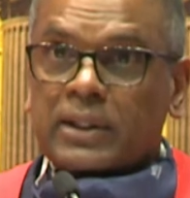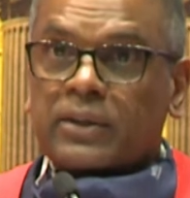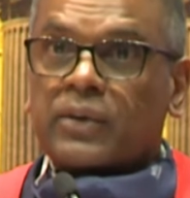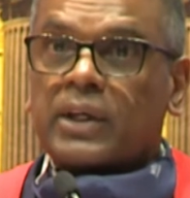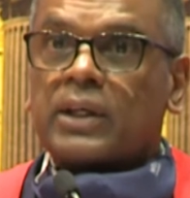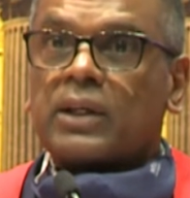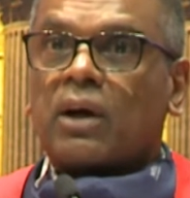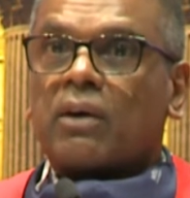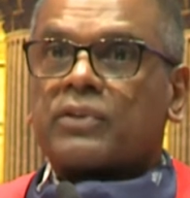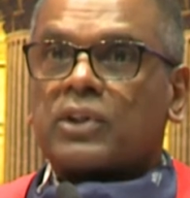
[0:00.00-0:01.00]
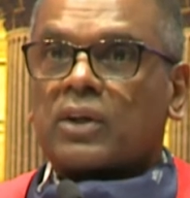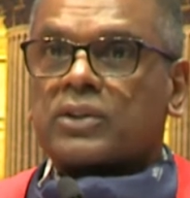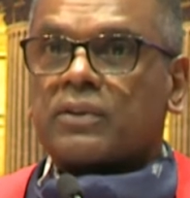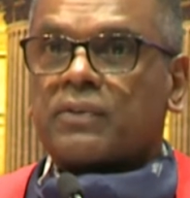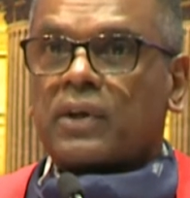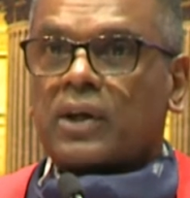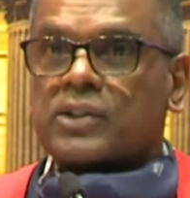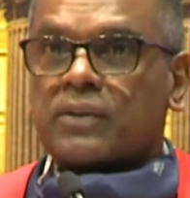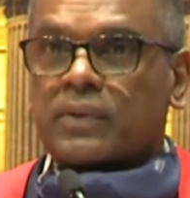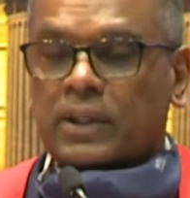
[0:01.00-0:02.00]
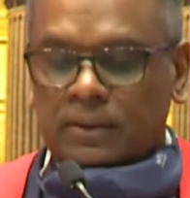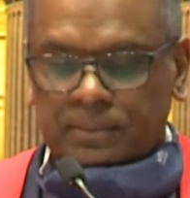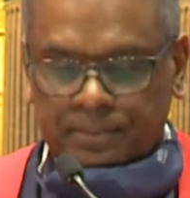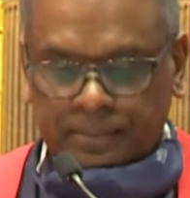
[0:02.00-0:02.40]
degree of Doctor of Philosophy.